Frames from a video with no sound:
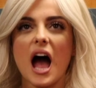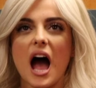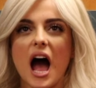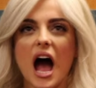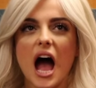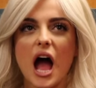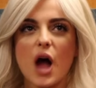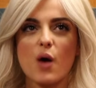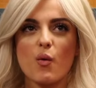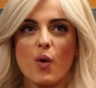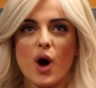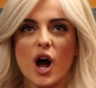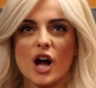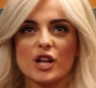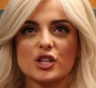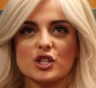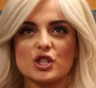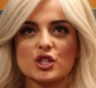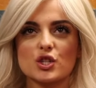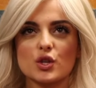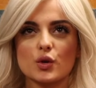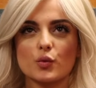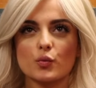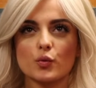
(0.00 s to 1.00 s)
I
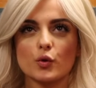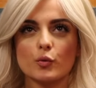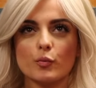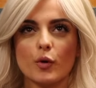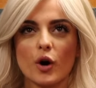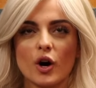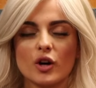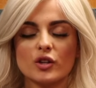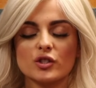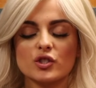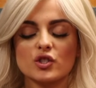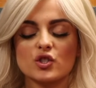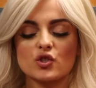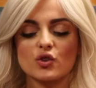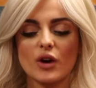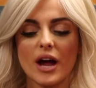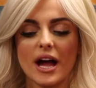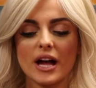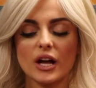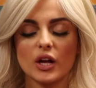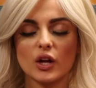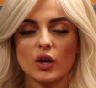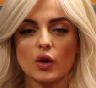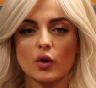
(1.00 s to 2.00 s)
watched RuPaul's
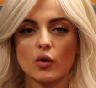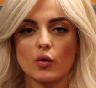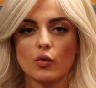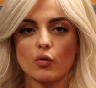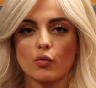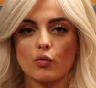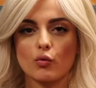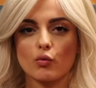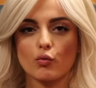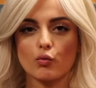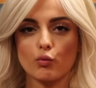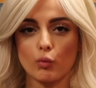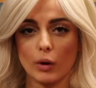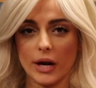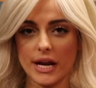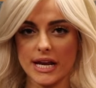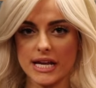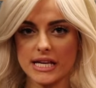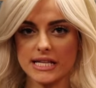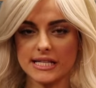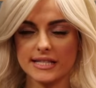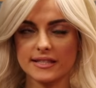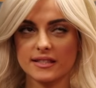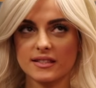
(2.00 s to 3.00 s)
Drag
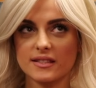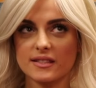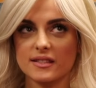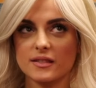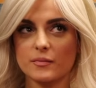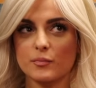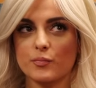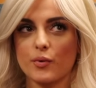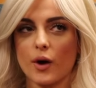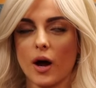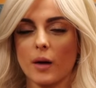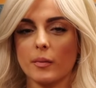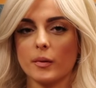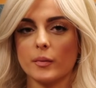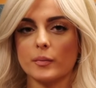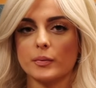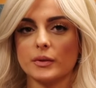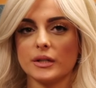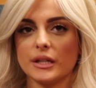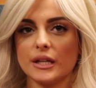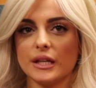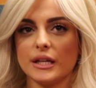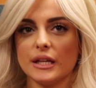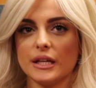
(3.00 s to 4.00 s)
Race
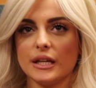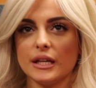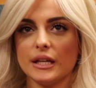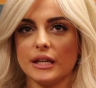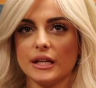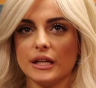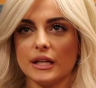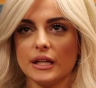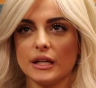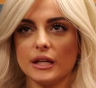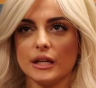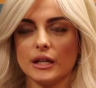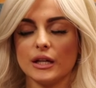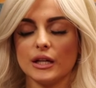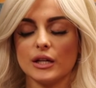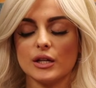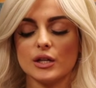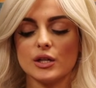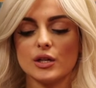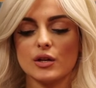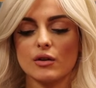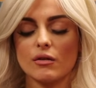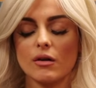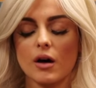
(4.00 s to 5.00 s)

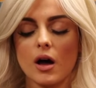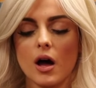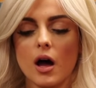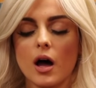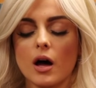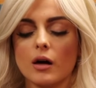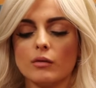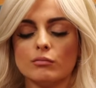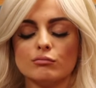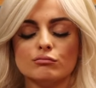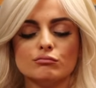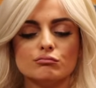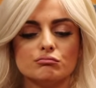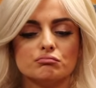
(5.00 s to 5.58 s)
probably um,